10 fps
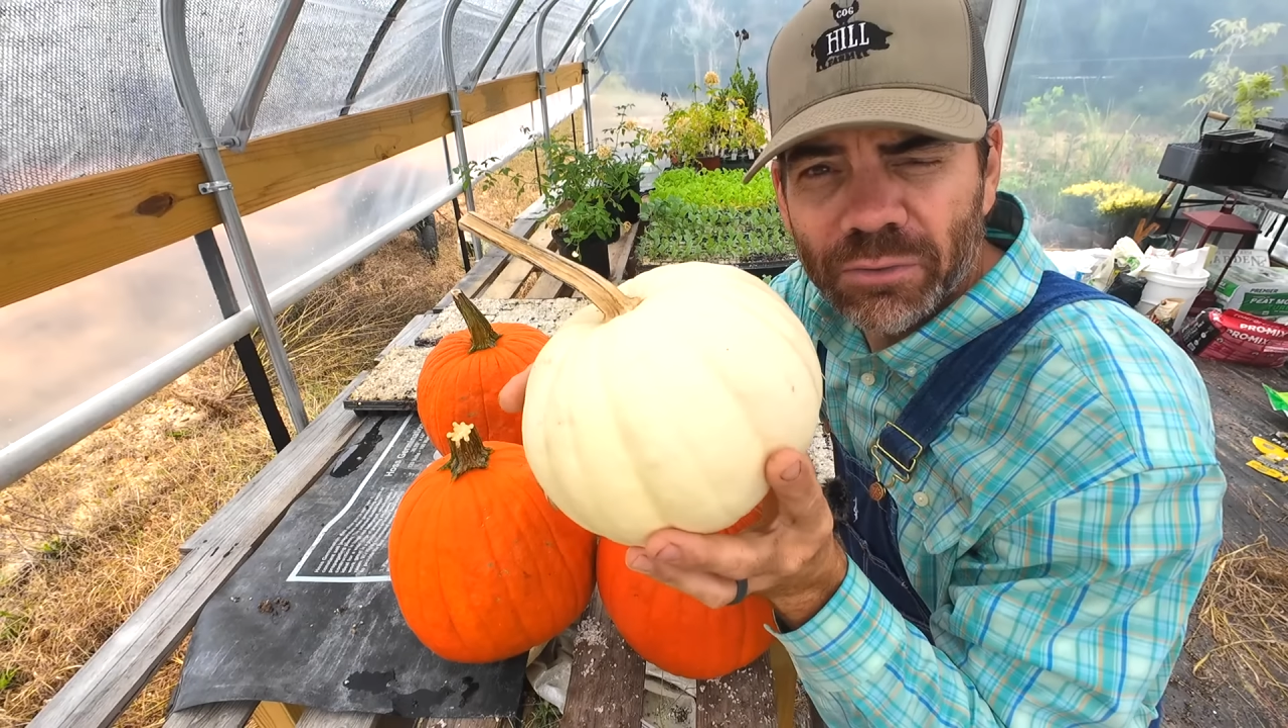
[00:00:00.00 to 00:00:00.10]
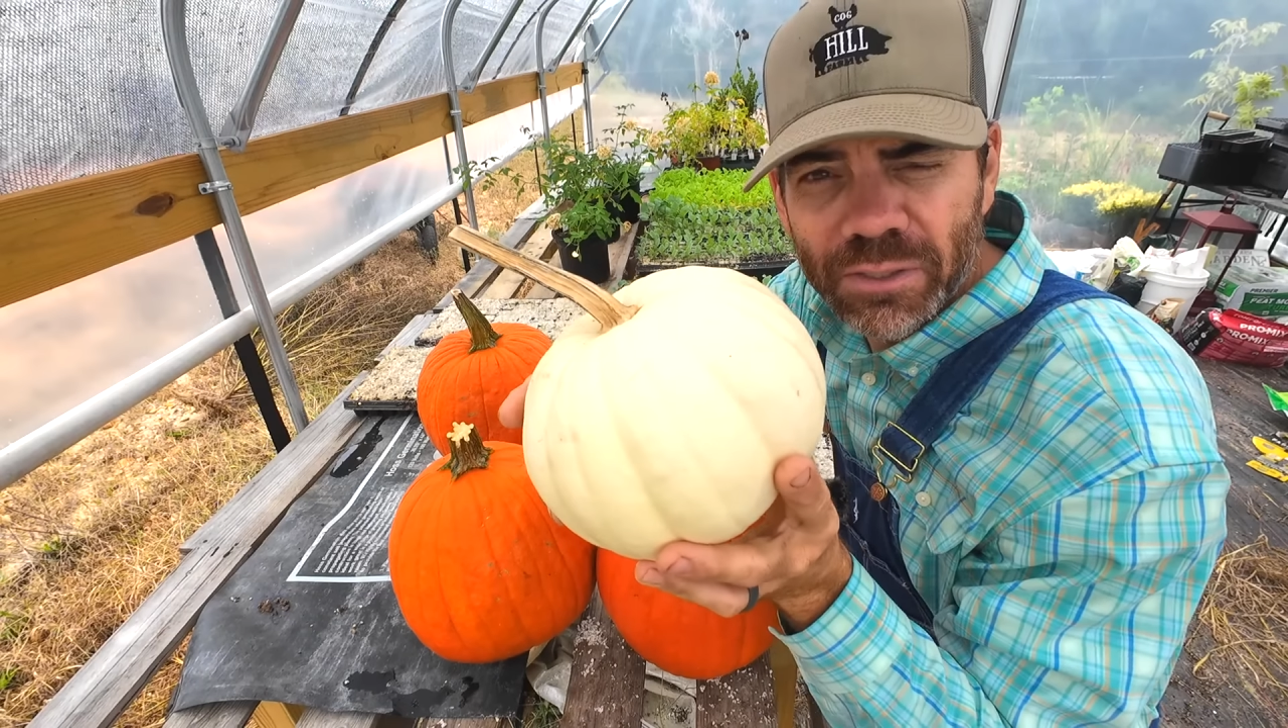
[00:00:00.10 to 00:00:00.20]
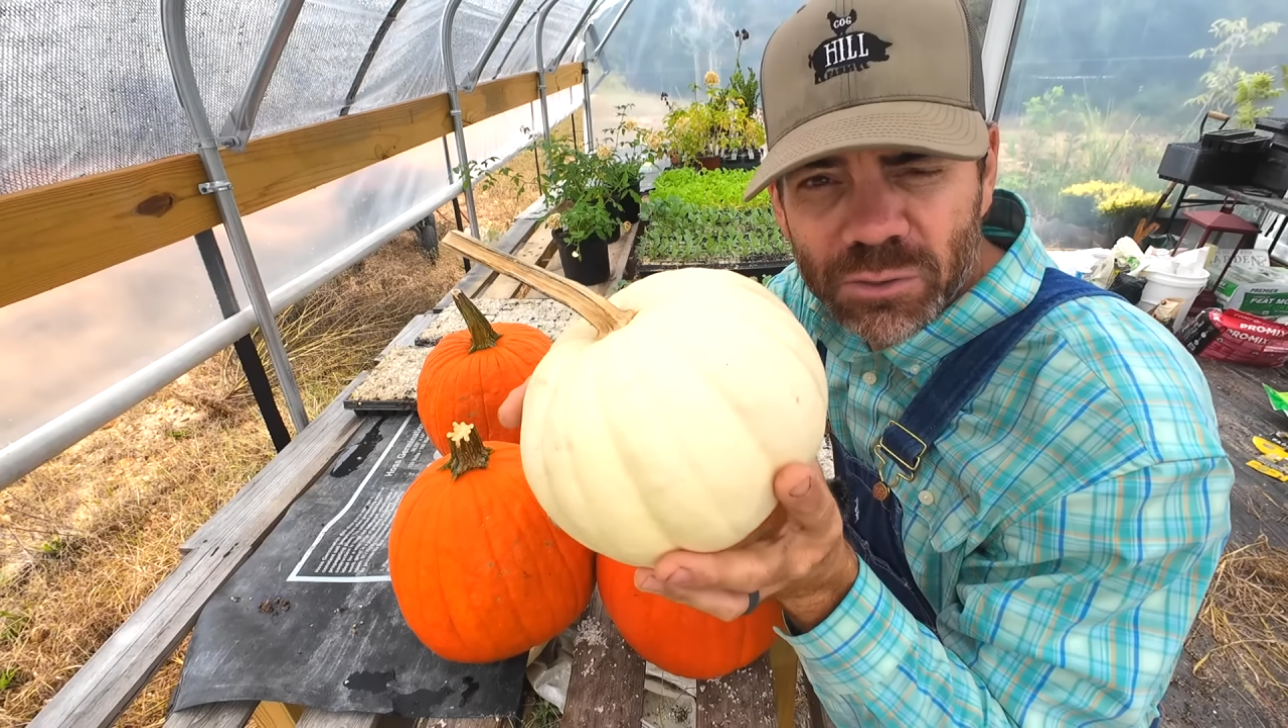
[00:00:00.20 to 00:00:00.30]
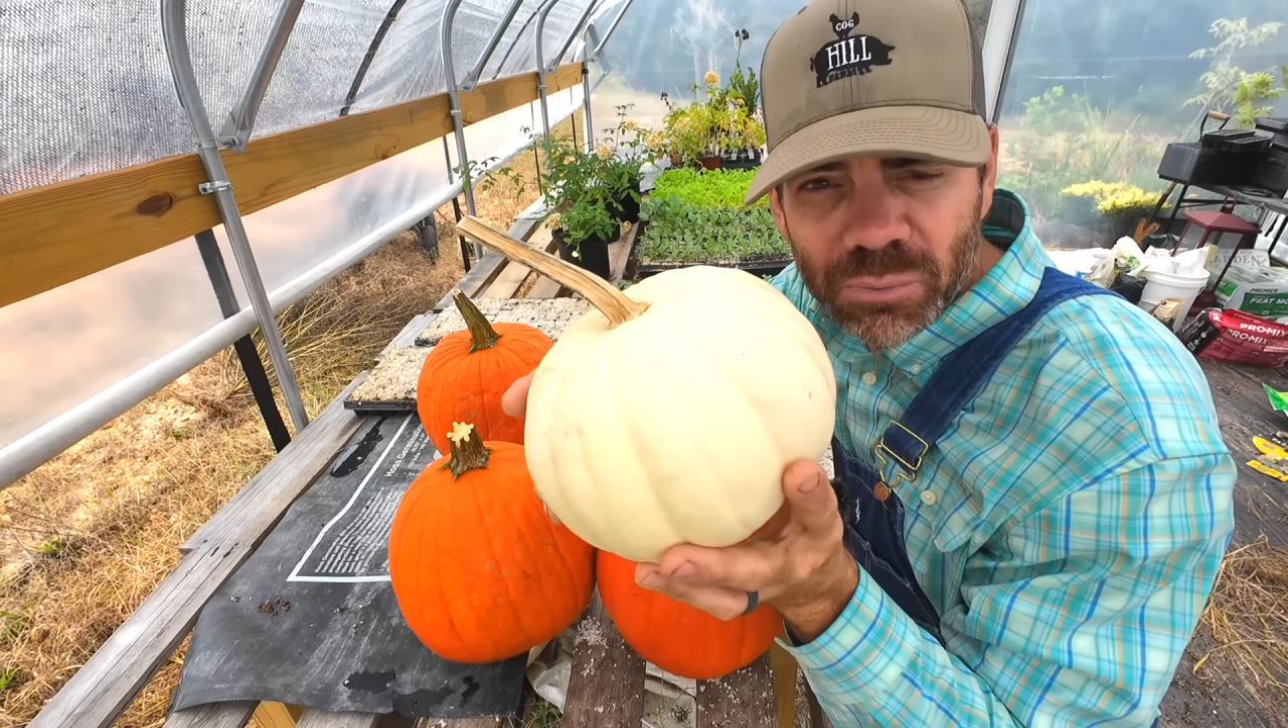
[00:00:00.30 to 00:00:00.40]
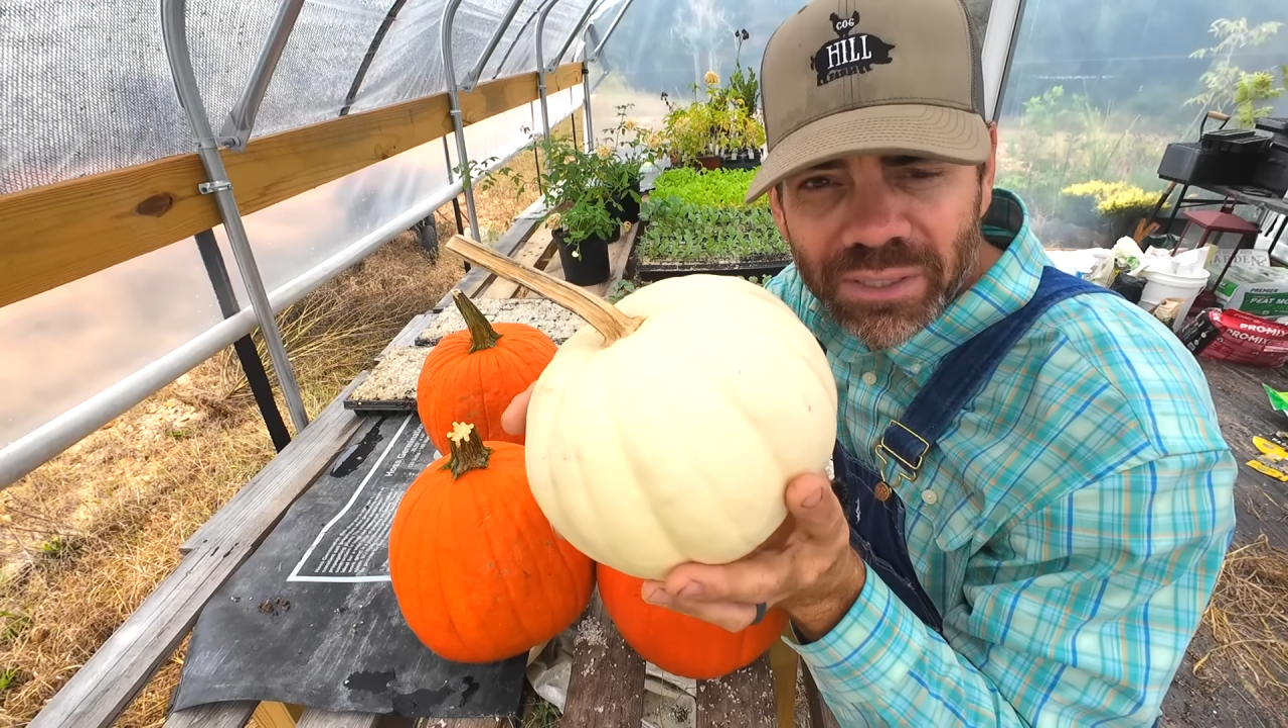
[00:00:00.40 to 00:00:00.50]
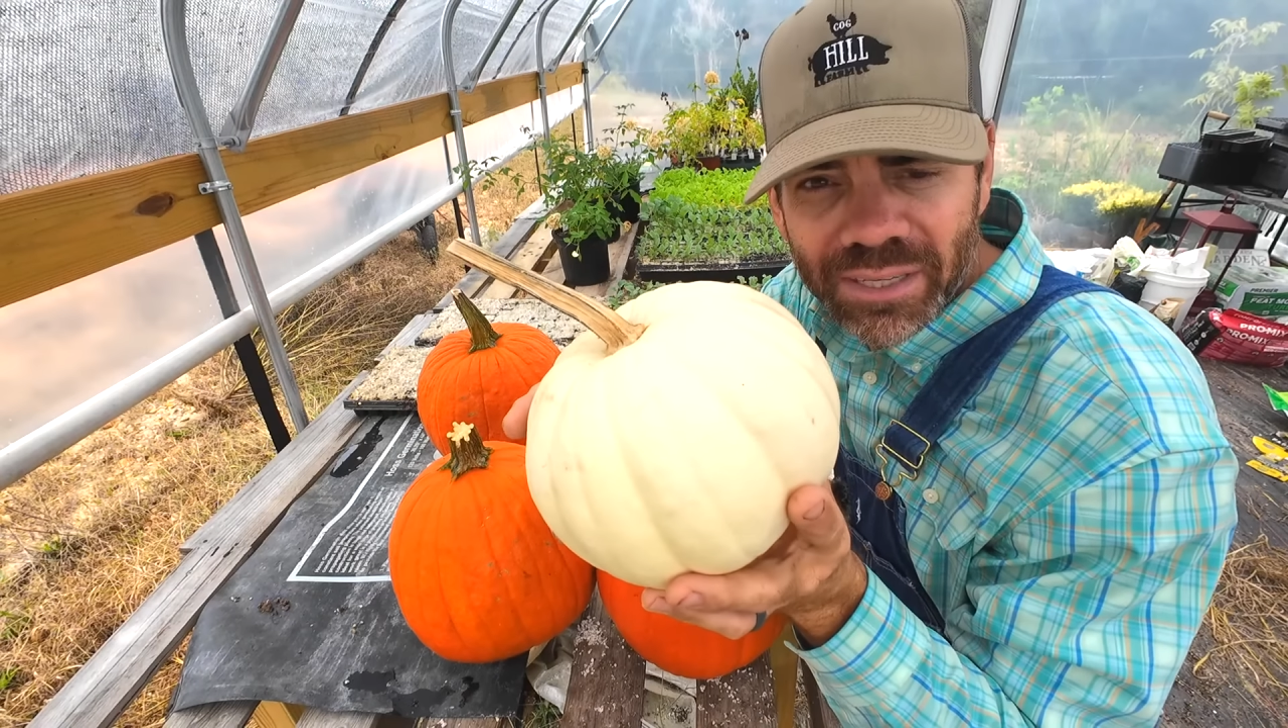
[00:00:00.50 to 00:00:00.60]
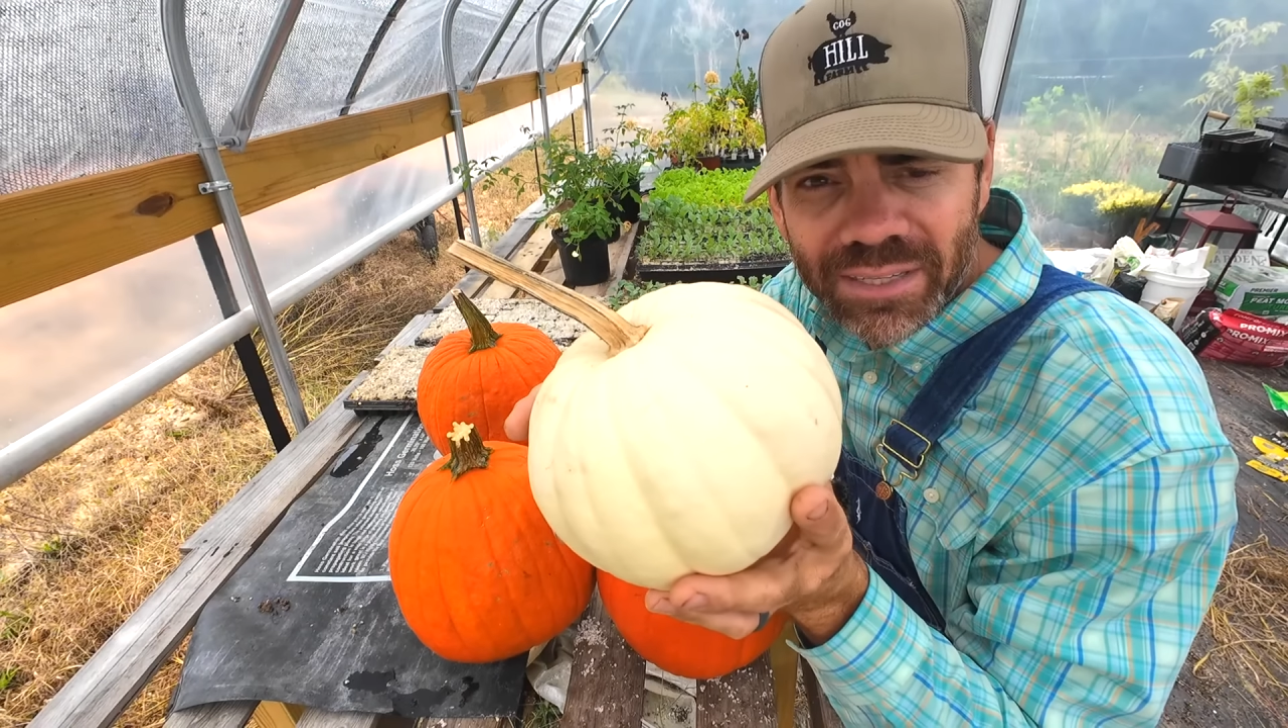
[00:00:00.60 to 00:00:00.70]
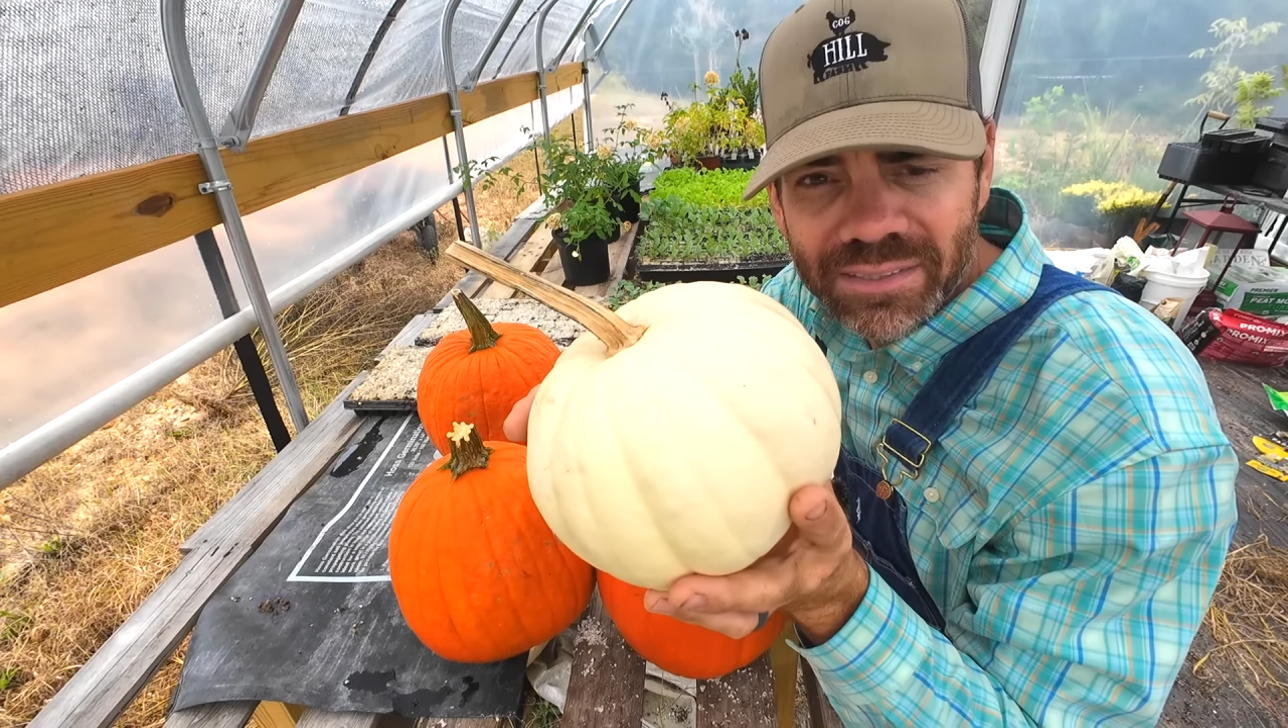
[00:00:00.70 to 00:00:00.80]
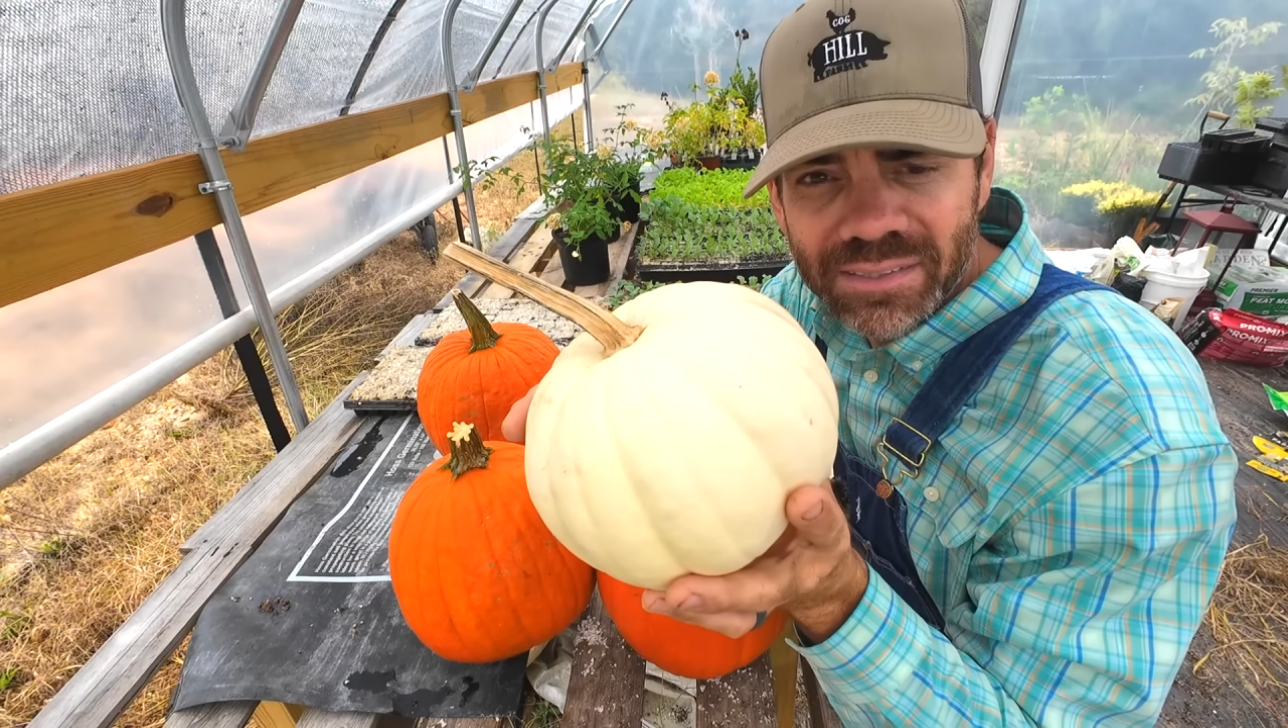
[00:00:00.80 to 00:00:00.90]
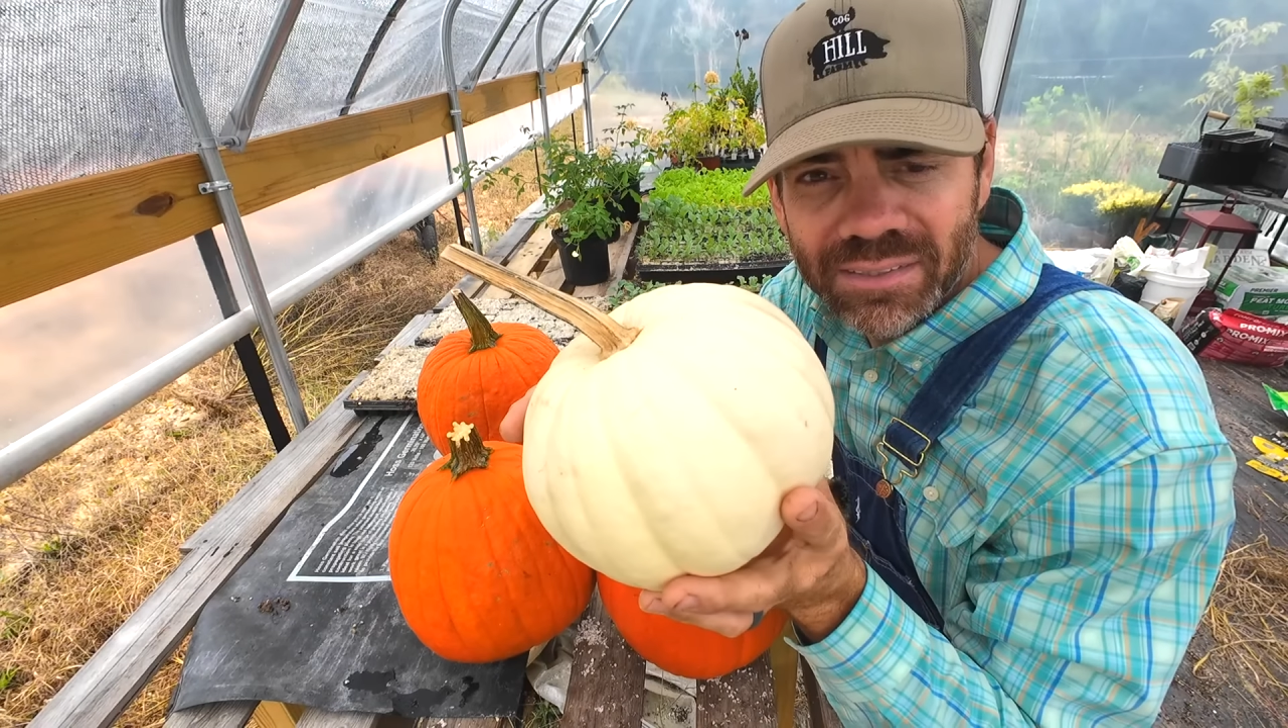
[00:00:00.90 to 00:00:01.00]
this one
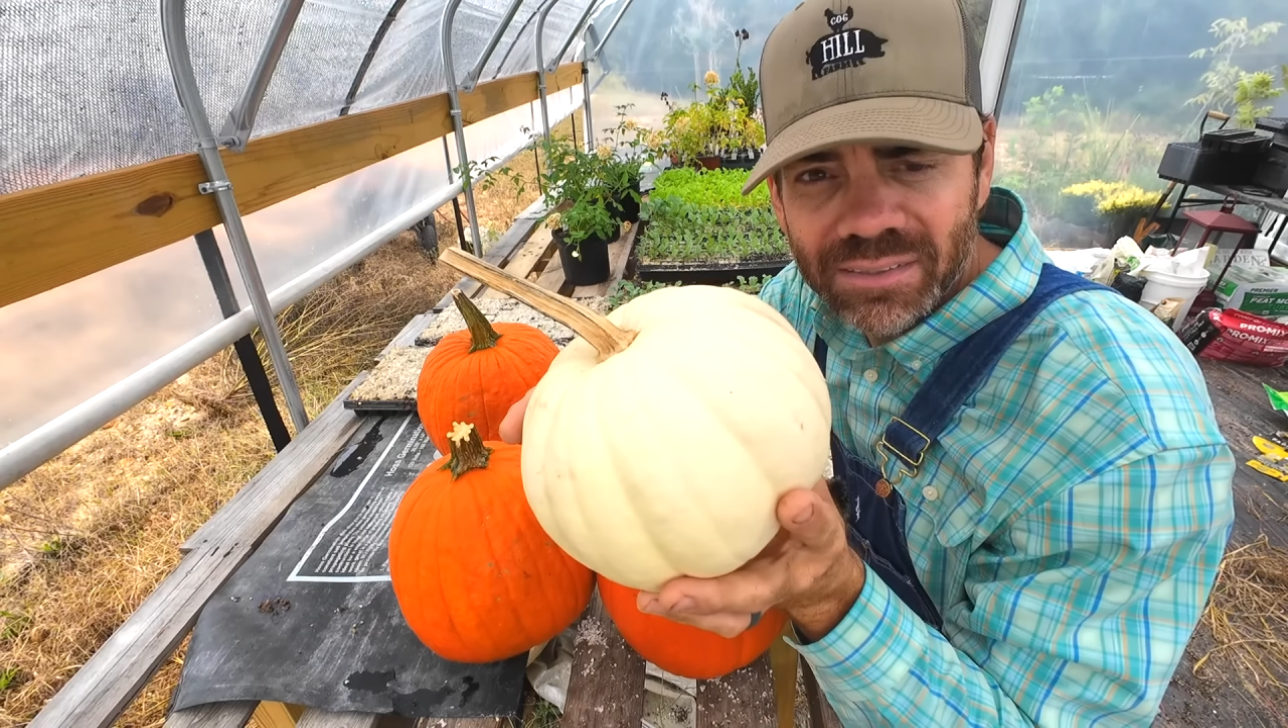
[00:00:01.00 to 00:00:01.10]
is?